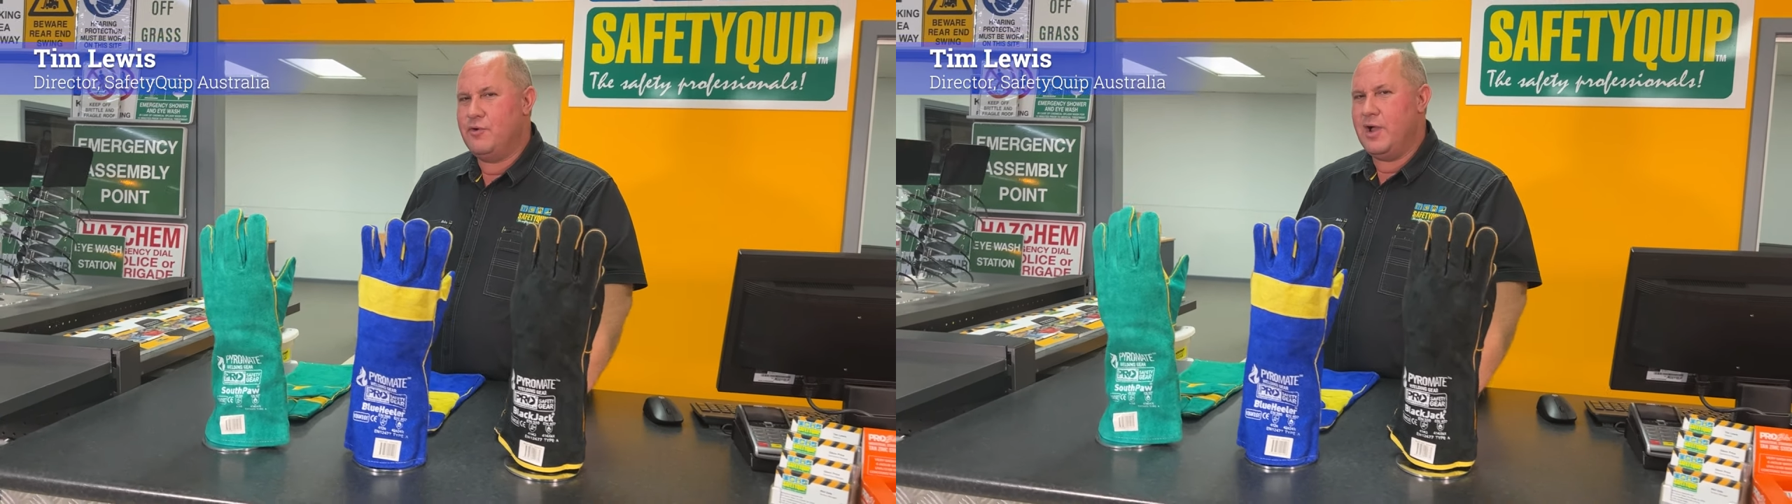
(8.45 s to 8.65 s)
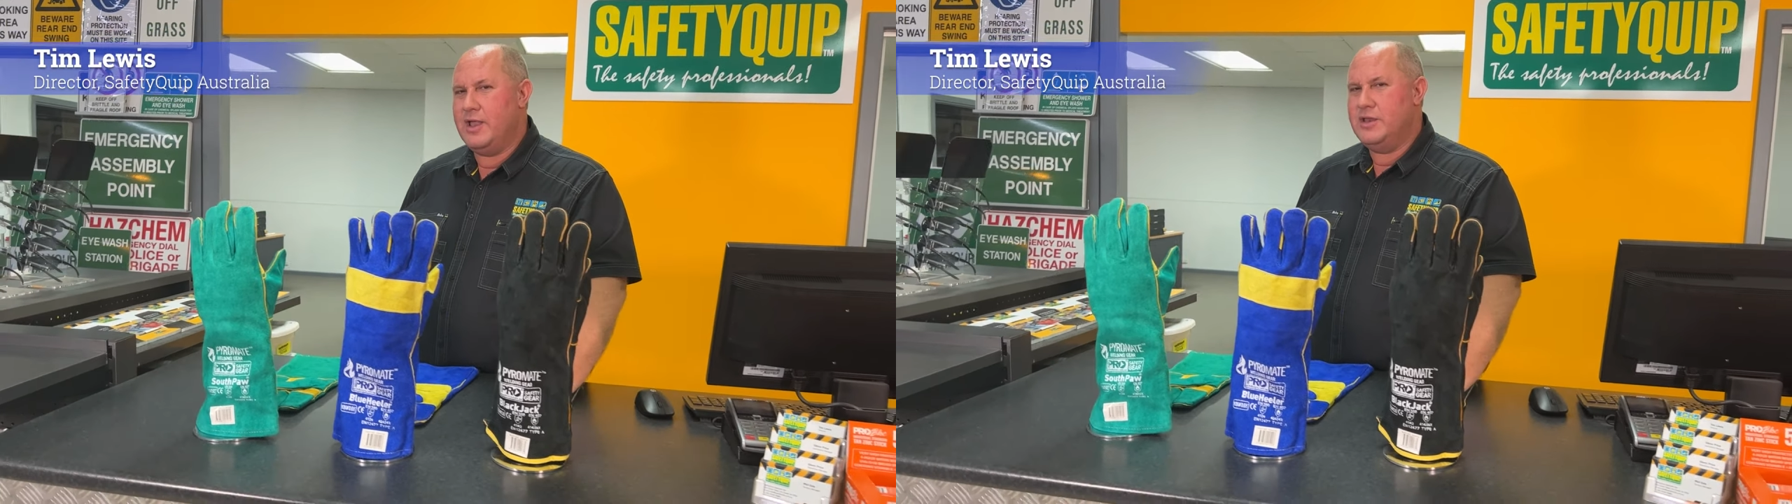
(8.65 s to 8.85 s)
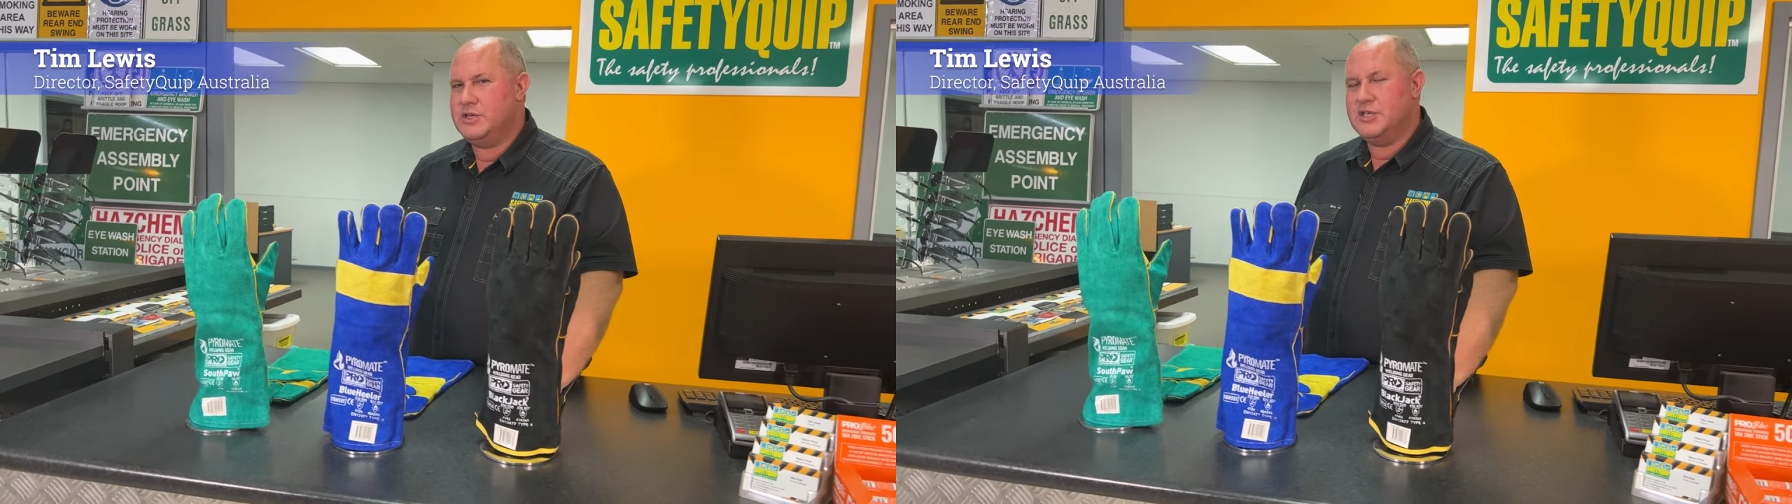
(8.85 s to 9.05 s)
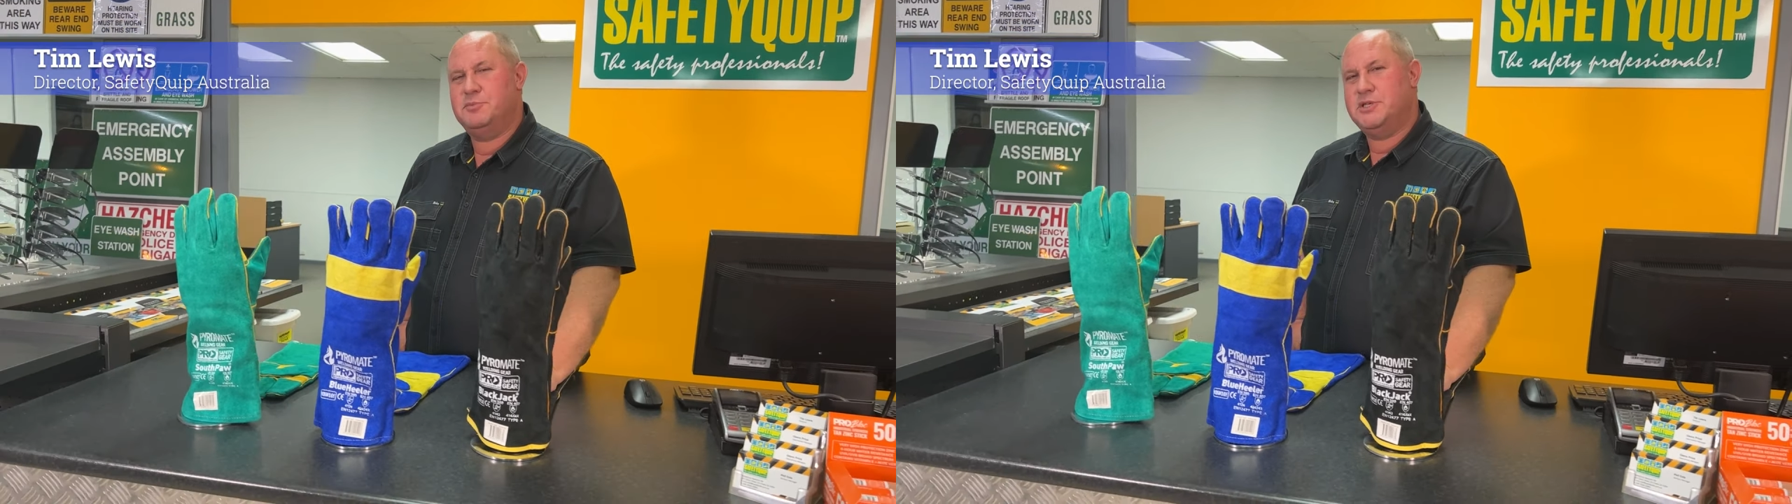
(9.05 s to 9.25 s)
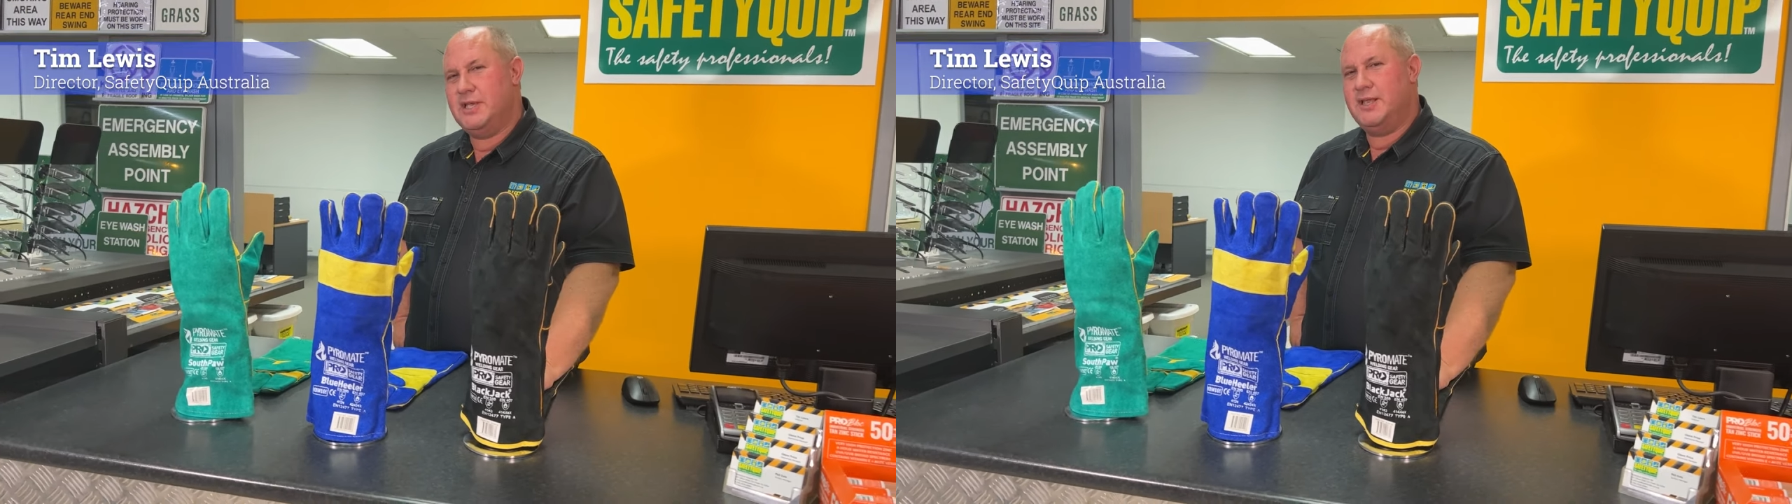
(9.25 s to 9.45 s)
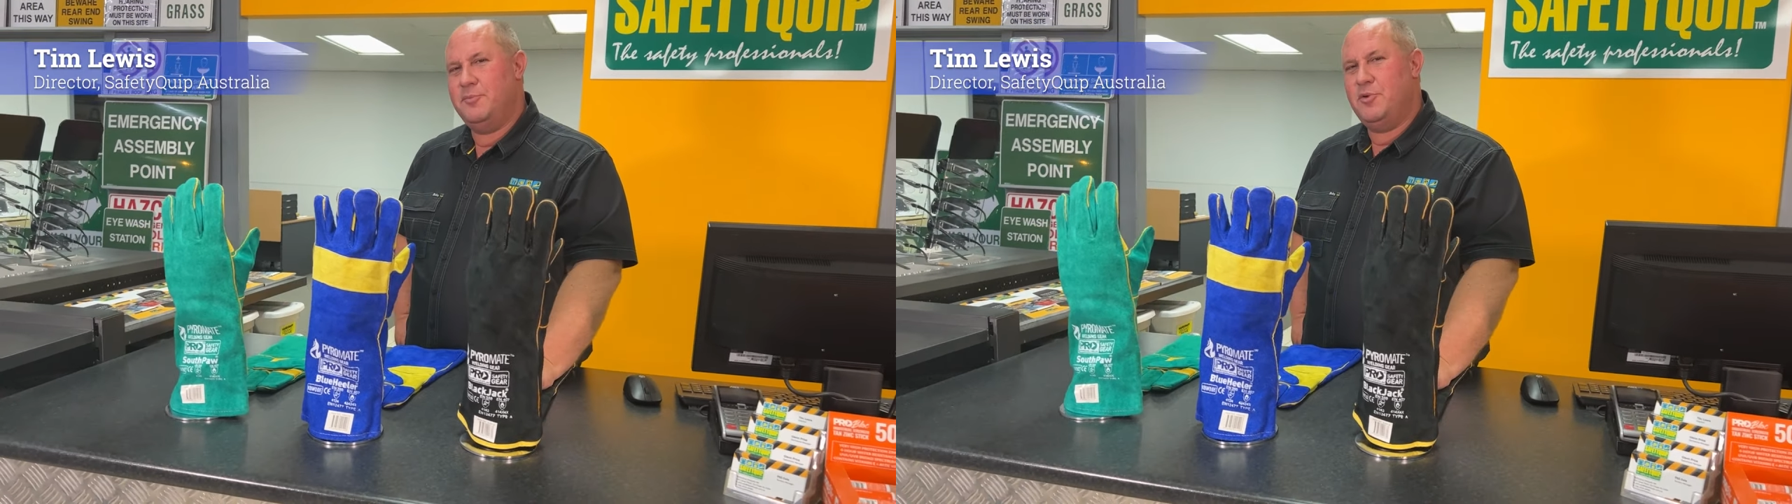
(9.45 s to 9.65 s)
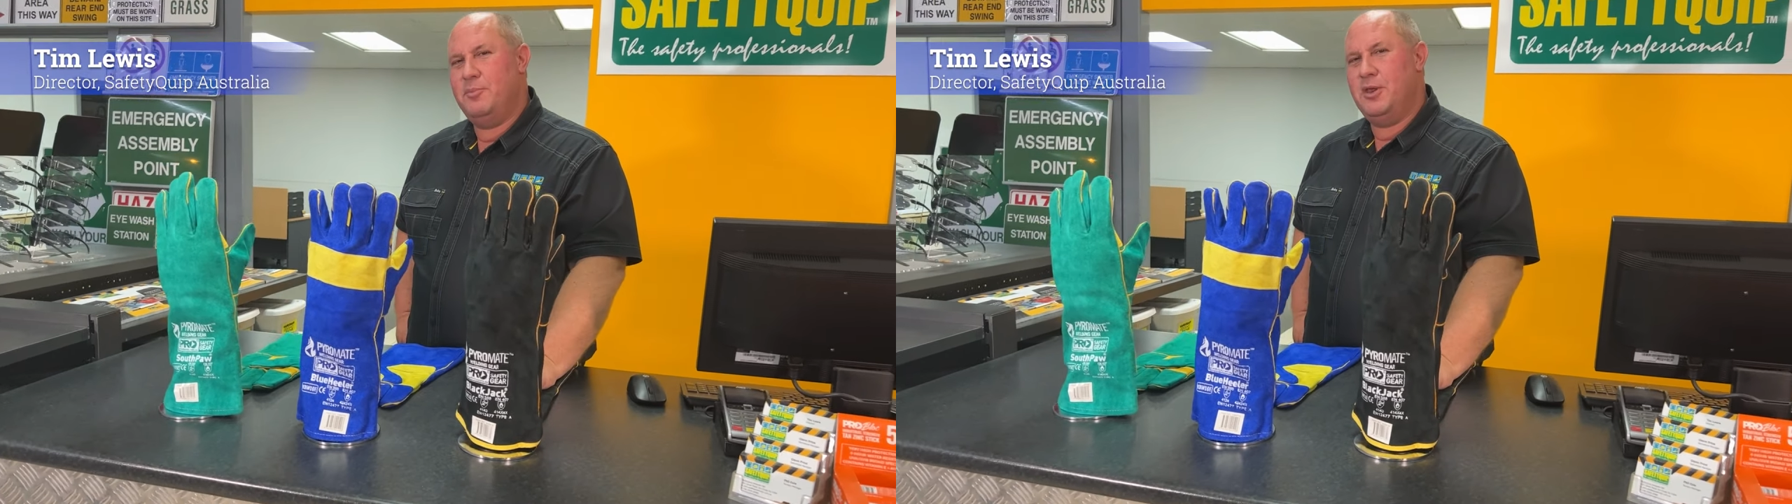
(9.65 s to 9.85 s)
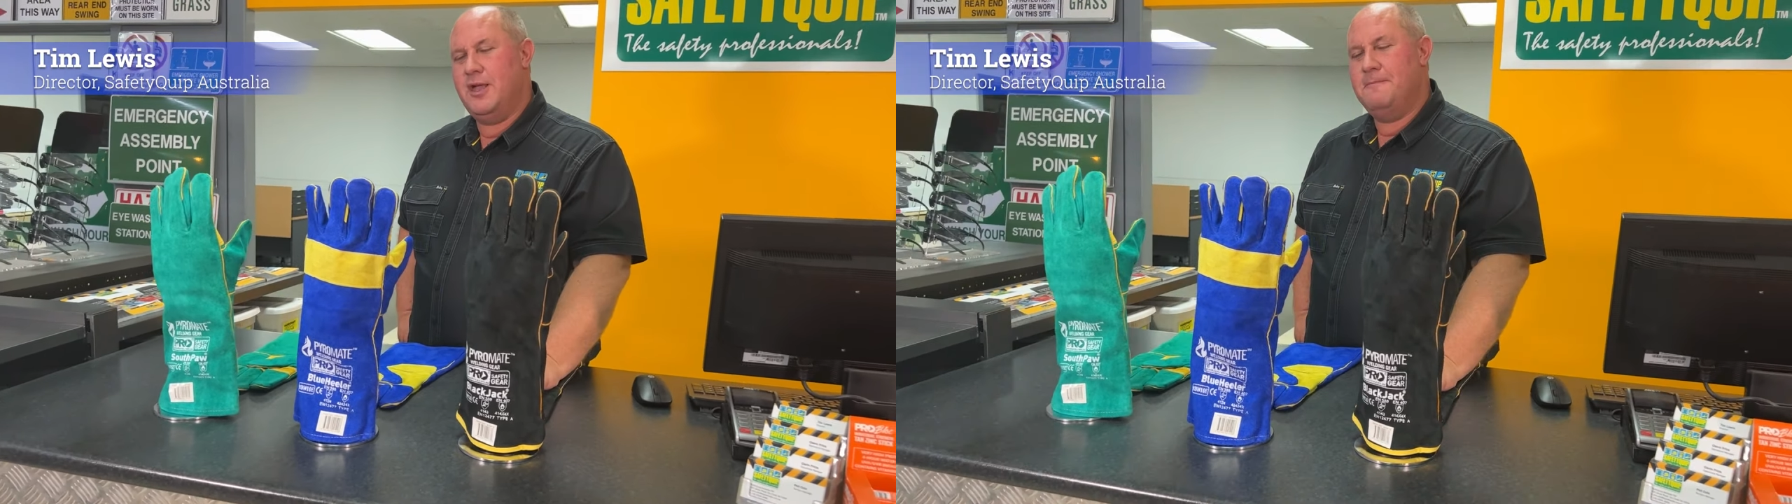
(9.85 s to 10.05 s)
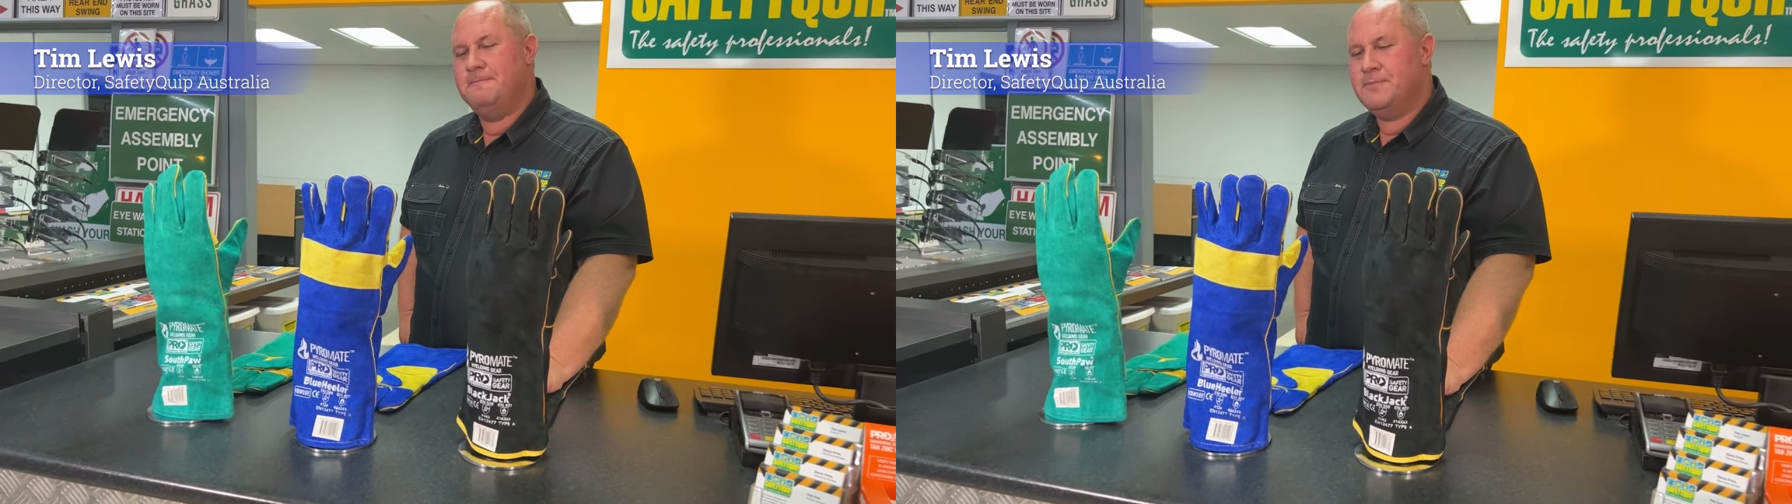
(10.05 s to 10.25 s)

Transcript: range is particularly popular.